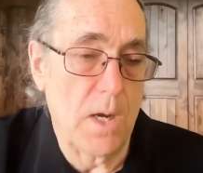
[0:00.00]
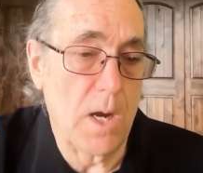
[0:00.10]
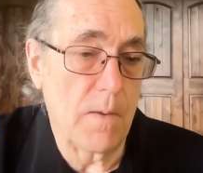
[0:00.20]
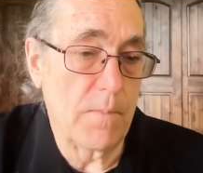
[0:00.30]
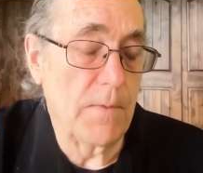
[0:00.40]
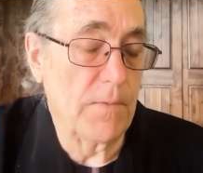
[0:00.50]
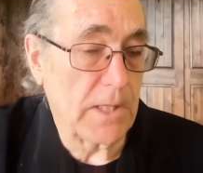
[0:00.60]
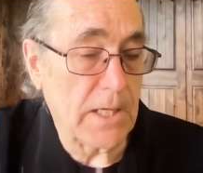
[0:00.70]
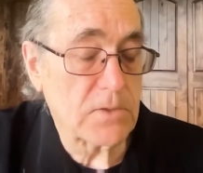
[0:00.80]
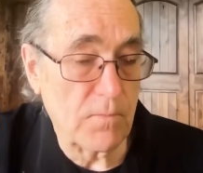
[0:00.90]
in
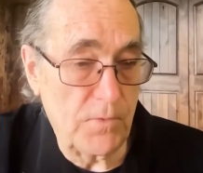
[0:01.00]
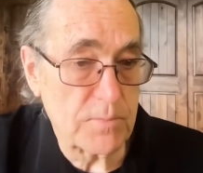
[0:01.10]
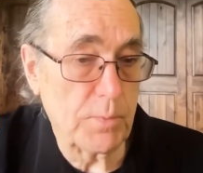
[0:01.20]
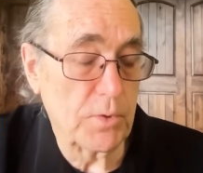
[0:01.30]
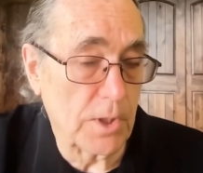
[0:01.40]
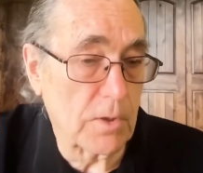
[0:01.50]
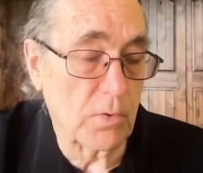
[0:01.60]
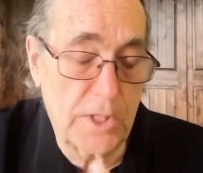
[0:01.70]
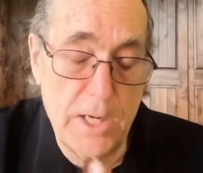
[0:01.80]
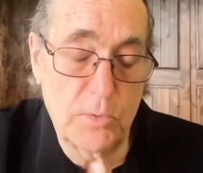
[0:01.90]
the case of this
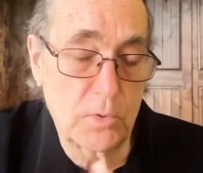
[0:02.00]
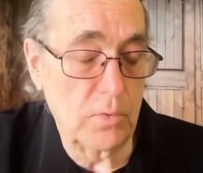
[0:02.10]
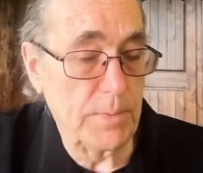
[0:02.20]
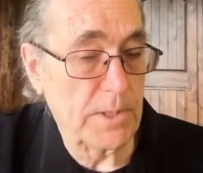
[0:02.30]
particular chemical,